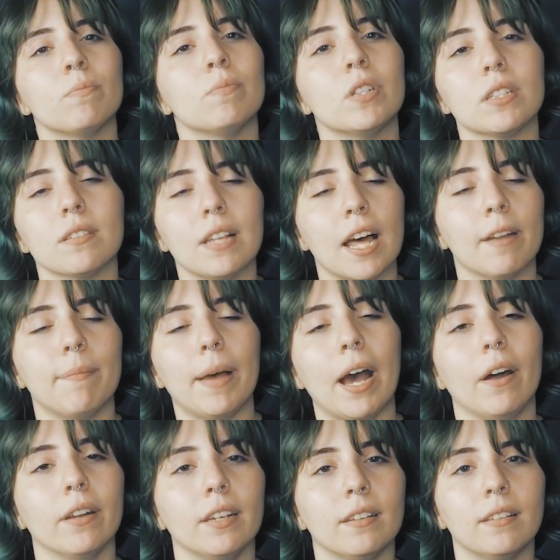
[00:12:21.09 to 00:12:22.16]
Just not
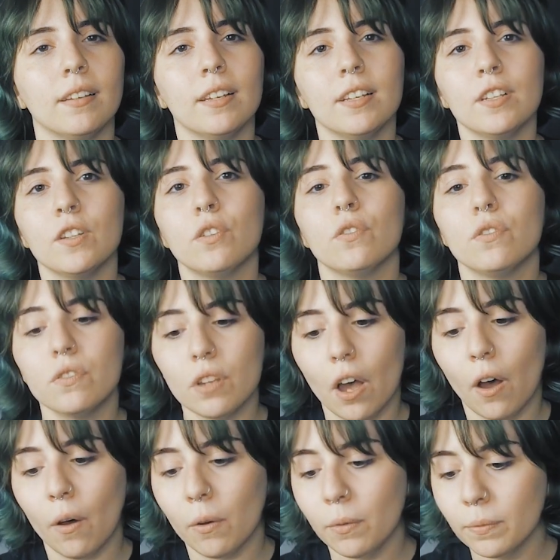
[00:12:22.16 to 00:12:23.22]
about it.
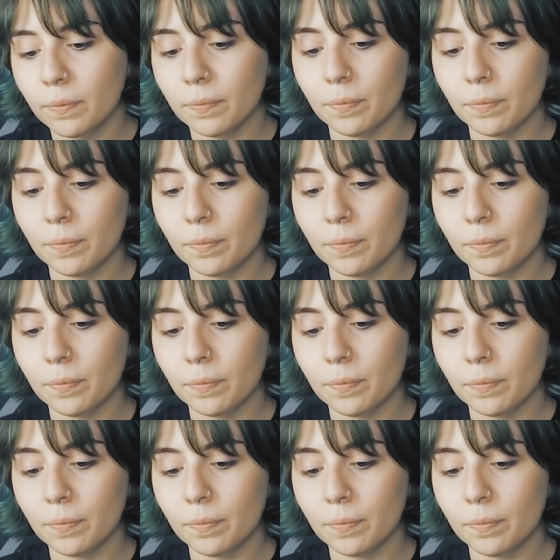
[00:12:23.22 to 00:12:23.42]
So